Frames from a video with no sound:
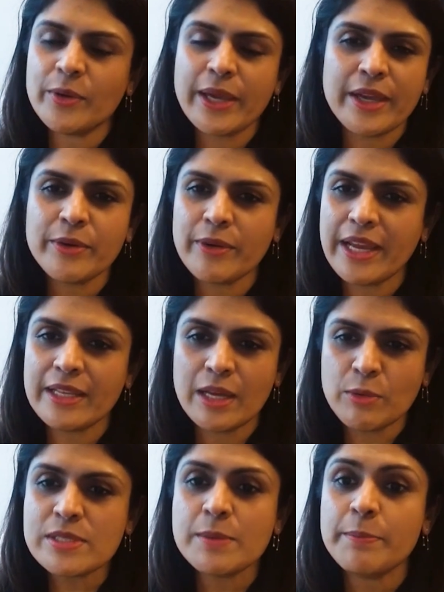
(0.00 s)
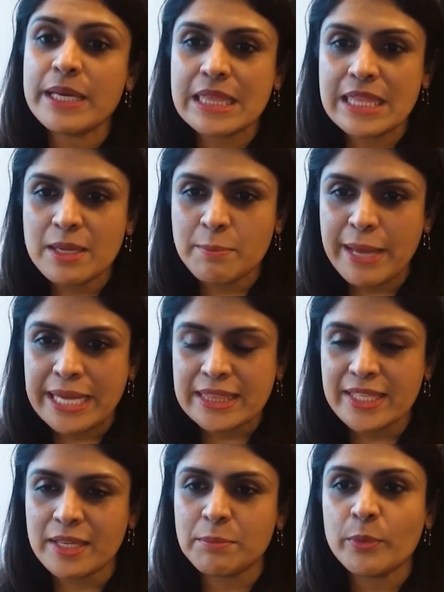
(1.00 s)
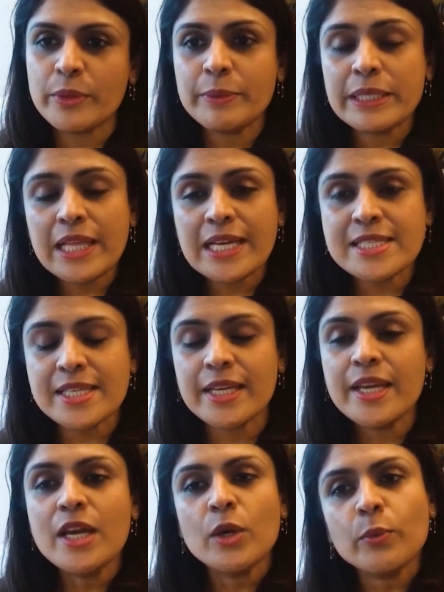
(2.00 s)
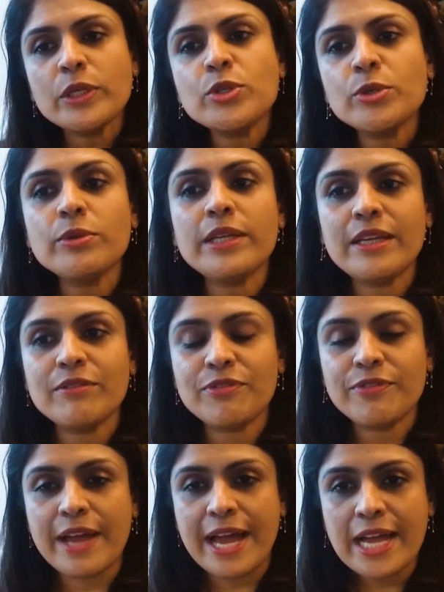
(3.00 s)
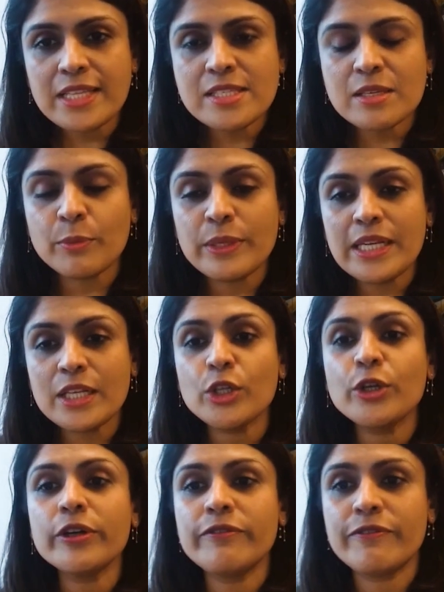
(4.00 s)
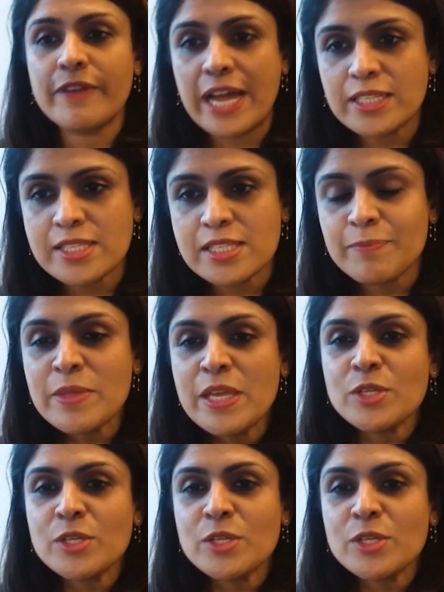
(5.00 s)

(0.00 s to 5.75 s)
Okay, great. That was a big thing back then. But we realized that we do need fats and we need good fats.